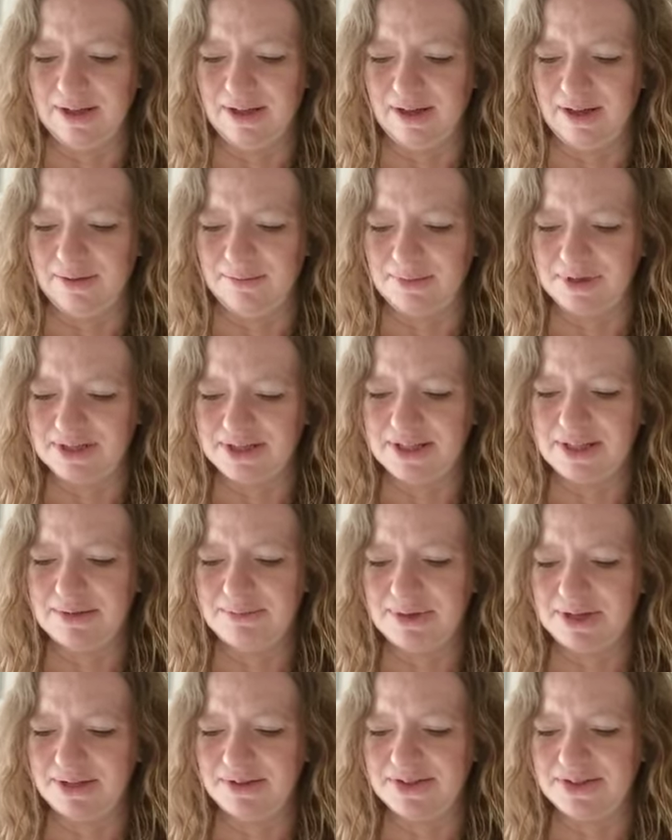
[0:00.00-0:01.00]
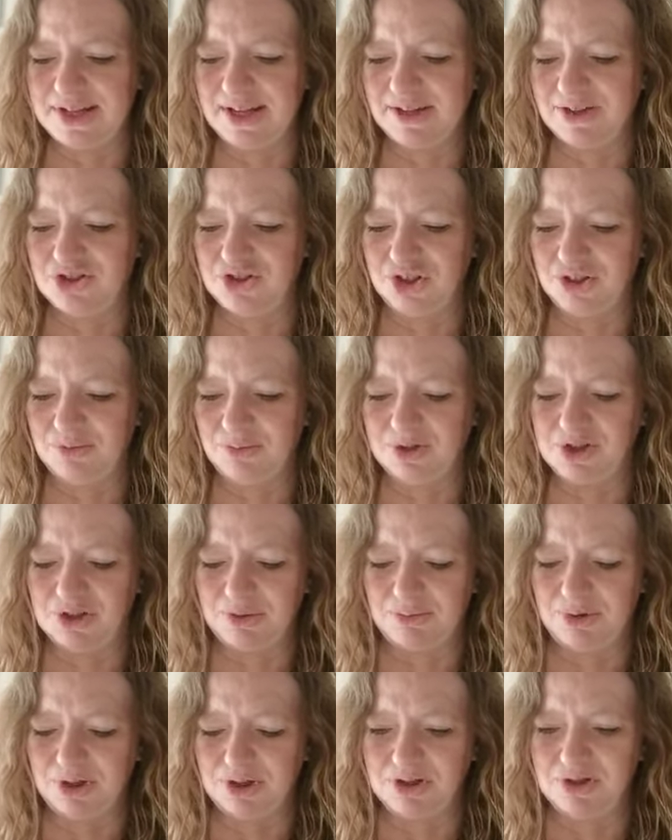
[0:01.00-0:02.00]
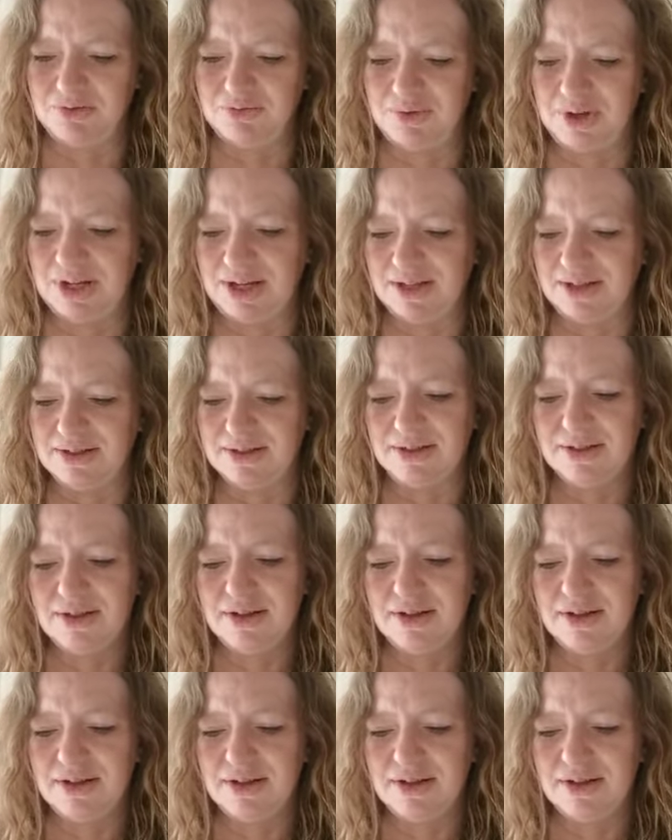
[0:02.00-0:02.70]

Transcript: It's in the middle section, which I'm going to read.